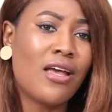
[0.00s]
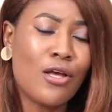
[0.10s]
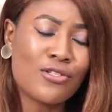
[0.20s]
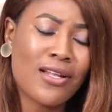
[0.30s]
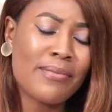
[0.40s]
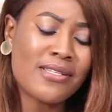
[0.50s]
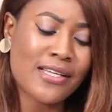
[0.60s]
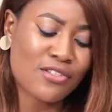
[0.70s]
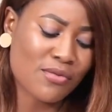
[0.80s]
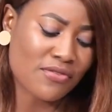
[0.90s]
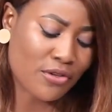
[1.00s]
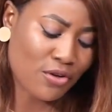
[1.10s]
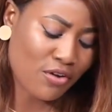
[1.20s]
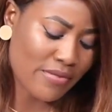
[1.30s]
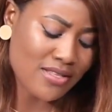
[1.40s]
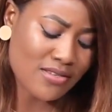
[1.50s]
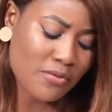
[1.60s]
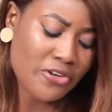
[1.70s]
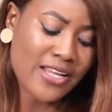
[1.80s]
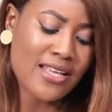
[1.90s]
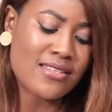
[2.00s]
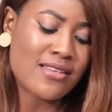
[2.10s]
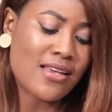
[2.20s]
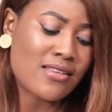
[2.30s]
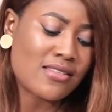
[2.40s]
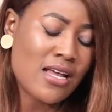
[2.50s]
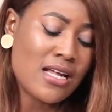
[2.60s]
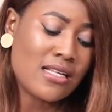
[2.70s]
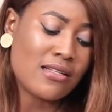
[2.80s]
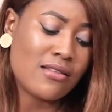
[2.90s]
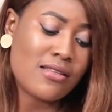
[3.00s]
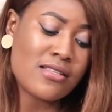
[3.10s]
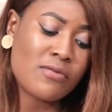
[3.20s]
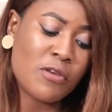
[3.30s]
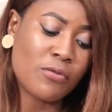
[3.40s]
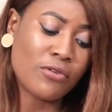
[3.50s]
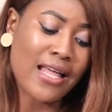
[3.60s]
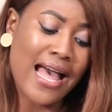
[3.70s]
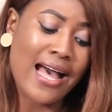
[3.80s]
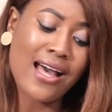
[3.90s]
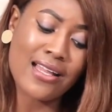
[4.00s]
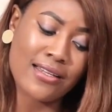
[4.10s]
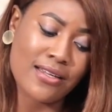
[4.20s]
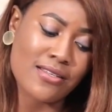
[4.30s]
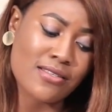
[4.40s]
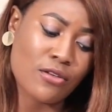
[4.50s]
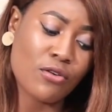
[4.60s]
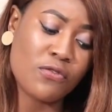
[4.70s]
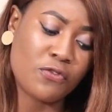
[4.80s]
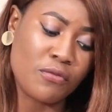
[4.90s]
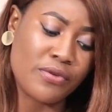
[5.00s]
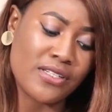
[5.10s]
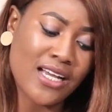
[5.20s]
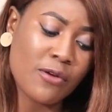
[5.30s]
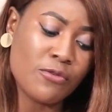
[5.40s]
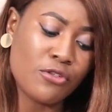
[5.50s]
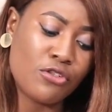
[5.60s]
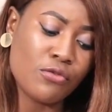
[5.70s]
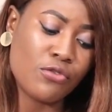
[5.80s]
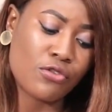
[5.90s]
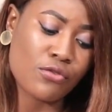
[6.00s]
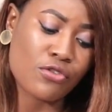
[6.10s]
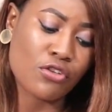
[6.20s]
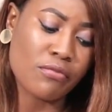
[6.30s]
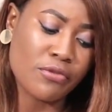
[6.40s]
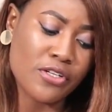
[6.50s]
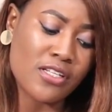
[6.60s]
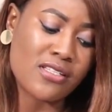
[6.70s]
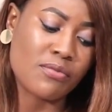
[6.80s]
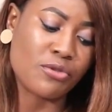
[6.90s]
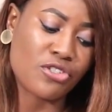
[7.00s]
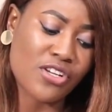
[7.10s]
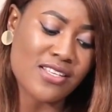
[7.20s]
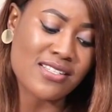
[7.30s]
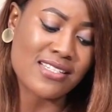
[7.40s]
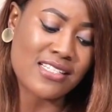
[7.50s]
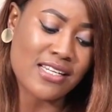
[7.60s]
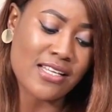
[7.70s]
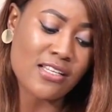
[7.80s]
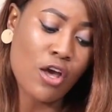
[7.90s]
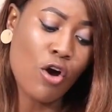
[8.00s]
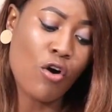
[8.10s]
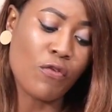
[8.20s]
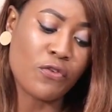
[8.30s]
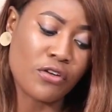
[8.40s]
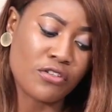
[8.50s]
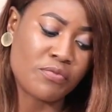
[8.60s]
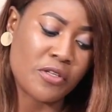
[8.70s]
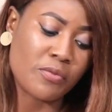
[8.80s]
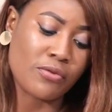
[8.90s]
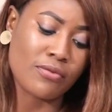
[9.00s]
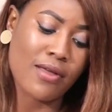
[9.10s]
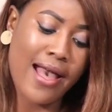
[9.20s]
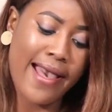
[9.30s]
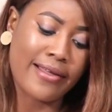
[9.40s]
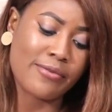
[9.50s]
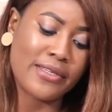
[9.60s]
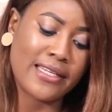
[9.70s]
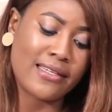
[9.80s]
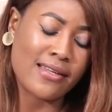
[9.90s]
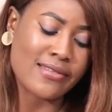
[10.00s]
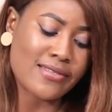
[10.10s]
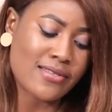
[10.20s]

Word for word: So let me take some of the comments. Someone here says, these people are heartless. God forbid. How will you use your money to purchase the tears of other people? Ha! Wickedness.